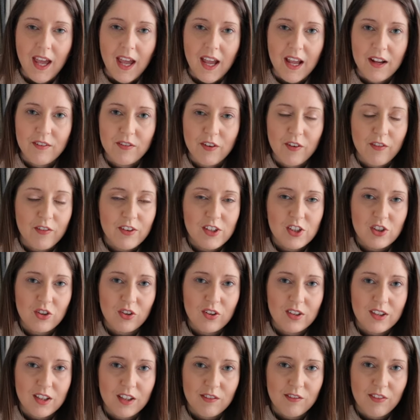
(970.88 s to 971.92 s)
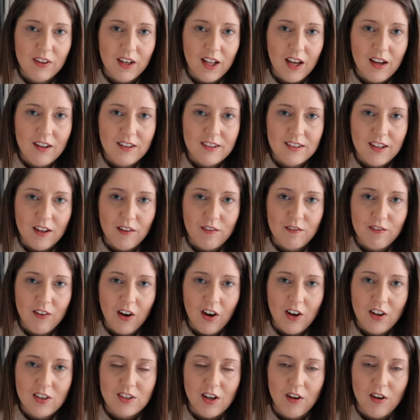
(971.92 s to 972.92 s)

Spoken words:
If you've enjoyed this video so far,